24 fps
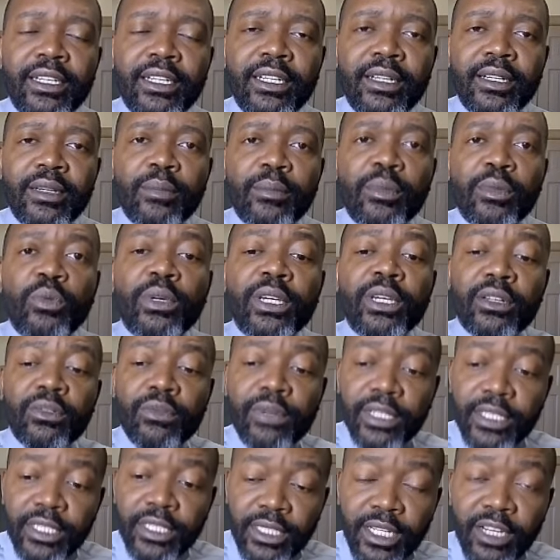But we can reach
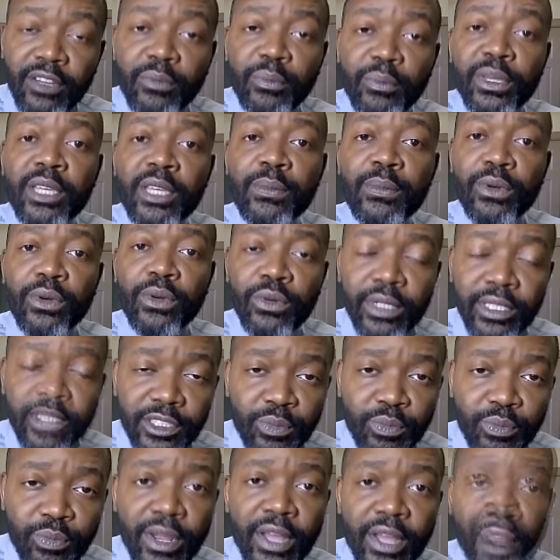enough people who can
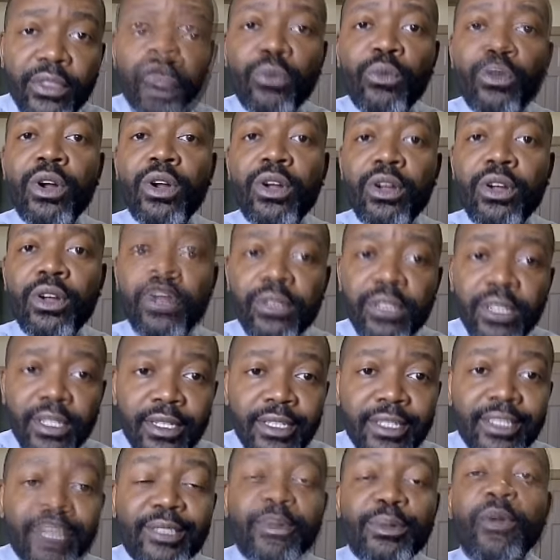spread the word to
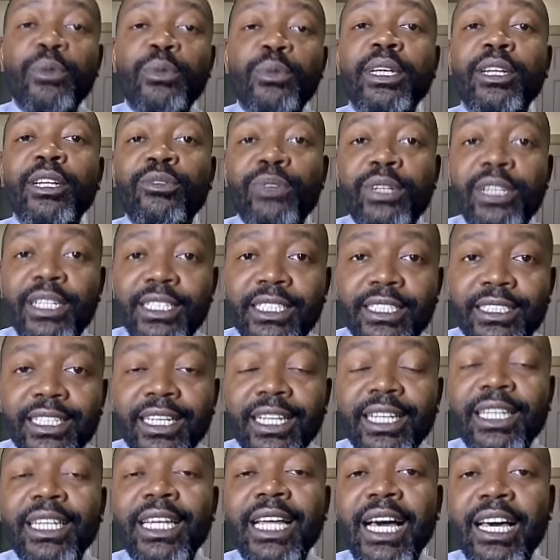where we can reach a
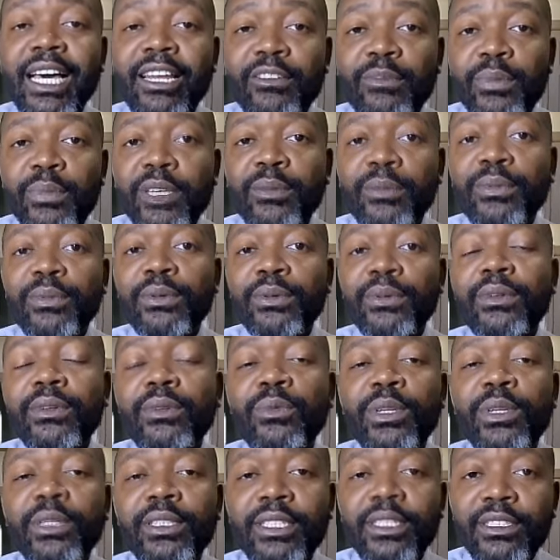lot of people with
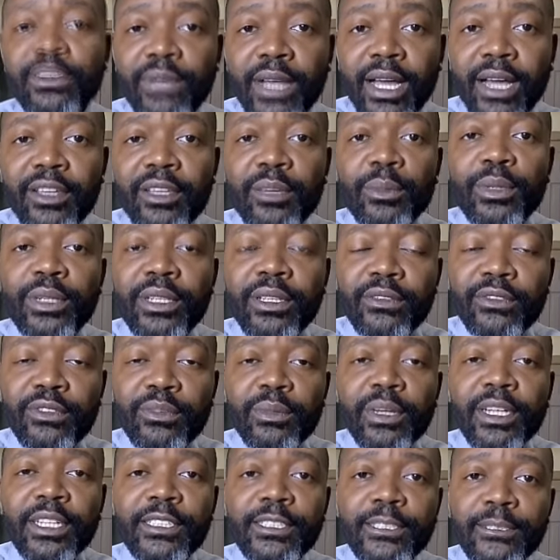this valuable
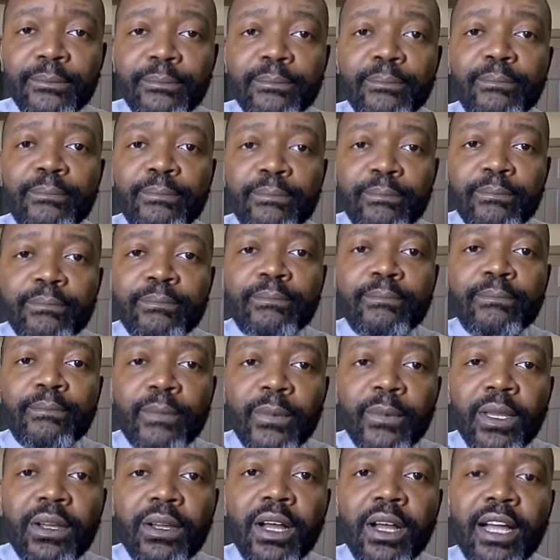information. All
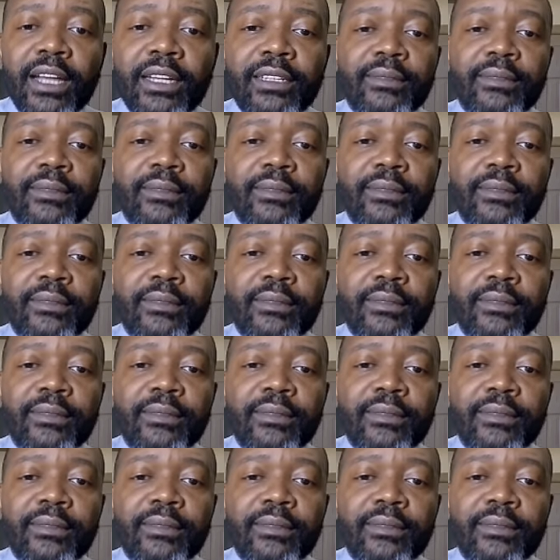right?